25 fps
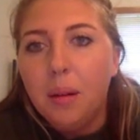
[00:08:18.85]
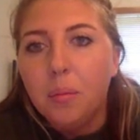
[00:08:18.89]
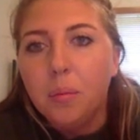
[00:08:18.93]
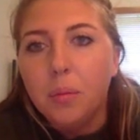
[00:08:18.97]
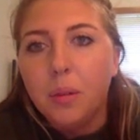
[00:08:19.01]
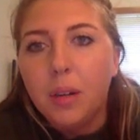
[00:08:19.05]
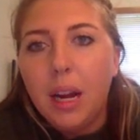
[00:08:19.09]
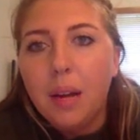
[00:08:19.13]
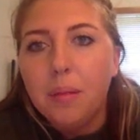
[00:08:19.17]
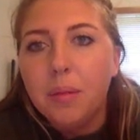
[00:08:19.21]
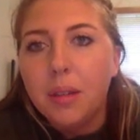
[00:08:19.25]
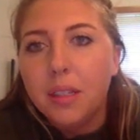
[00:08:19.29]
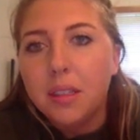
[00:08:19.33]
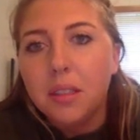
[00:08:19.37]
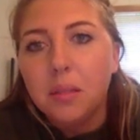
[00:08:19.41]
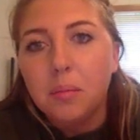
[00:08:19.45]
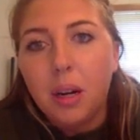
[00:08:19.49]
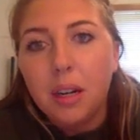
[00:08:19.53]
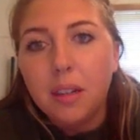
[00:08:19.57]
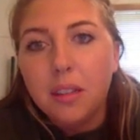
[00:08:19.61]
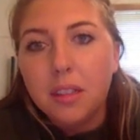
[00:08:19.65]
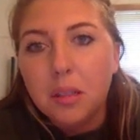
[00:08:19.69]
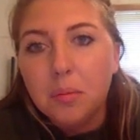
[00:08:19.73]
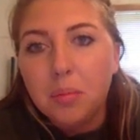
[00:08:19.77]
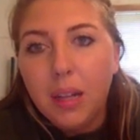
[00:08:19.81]
Grabbing some
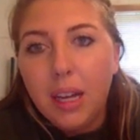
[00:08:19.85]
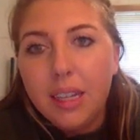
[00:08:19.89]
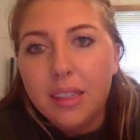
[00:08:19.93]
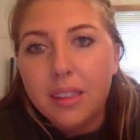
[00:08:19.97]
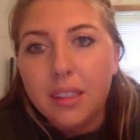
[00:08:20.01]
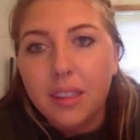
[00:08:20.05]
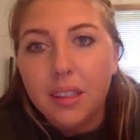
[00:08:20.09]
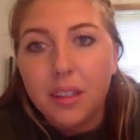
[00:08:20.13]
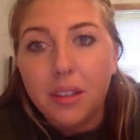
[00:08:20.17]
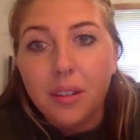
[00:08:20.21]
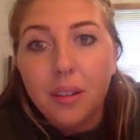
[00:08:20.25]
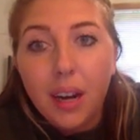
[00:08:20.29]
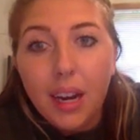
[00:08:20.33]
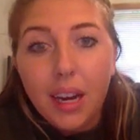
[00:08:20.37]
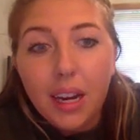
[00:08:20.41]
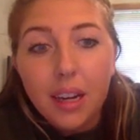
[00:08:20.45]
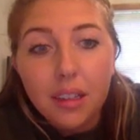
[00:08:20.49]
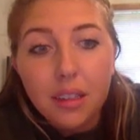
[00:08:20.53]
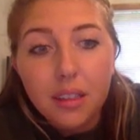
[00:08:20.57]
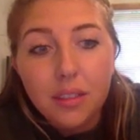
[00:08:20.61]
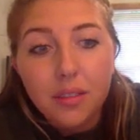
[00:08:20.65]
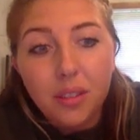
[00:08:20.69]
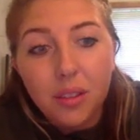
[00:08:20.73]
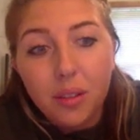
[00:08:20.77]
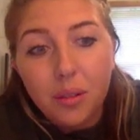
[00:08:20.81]
art supplies and
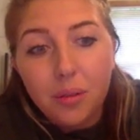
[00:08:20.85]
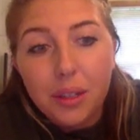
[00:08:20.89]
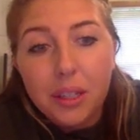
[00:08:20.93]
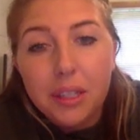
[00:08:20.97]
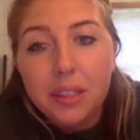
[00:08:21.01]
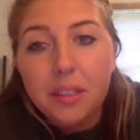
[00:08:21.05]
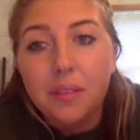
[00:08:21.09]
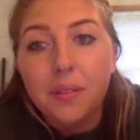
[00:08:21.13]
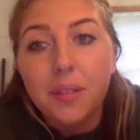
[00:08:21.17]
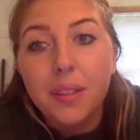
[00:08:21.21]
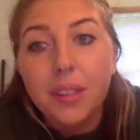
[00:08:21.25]
crayons for the rays of the